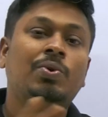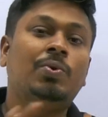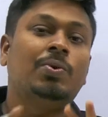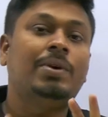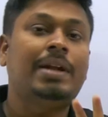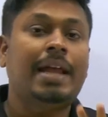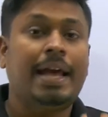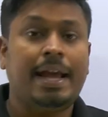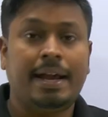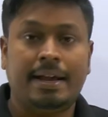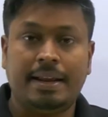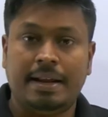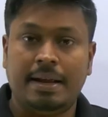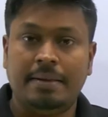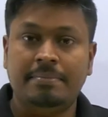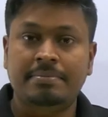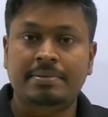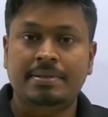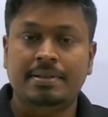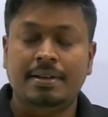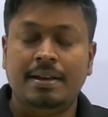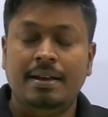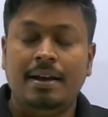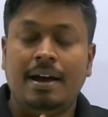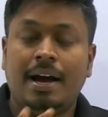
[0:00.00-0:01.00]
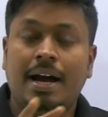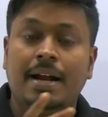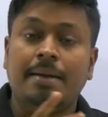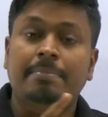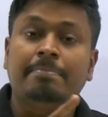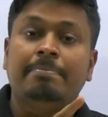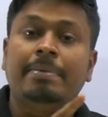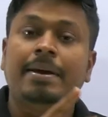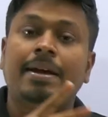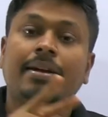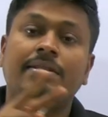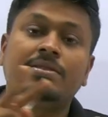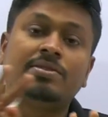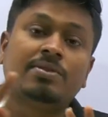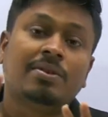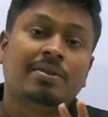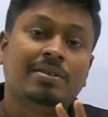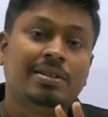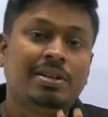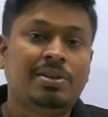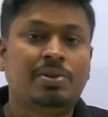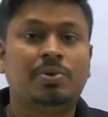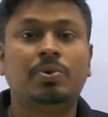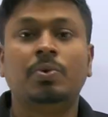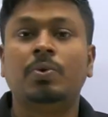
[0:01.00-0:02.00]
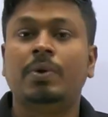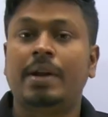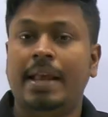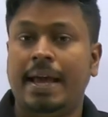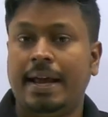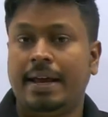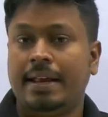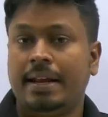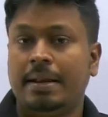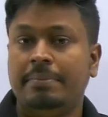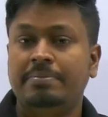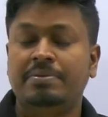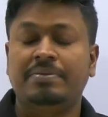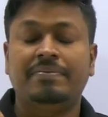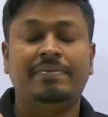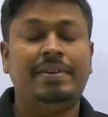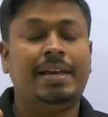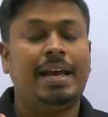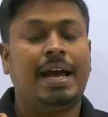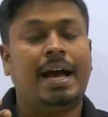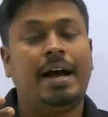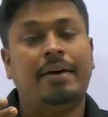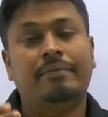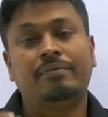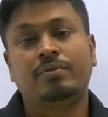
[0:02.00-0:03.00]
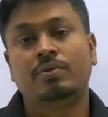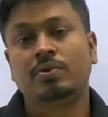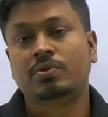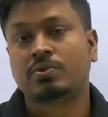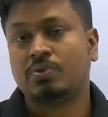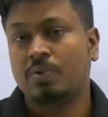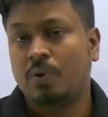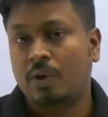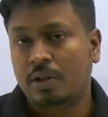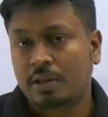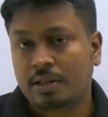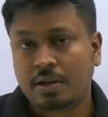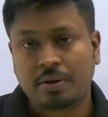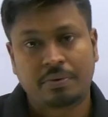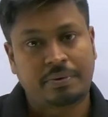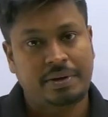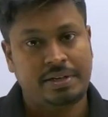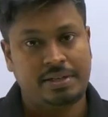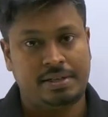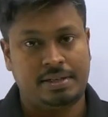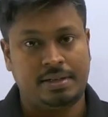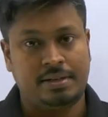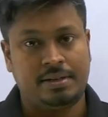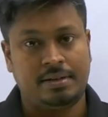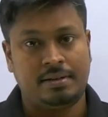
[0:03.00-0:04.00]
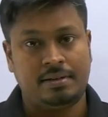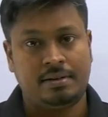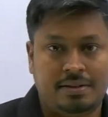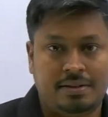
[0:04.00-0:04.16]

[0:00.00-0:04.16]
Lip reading: two diagrams, and based on the two diagrams, we have to solve the question.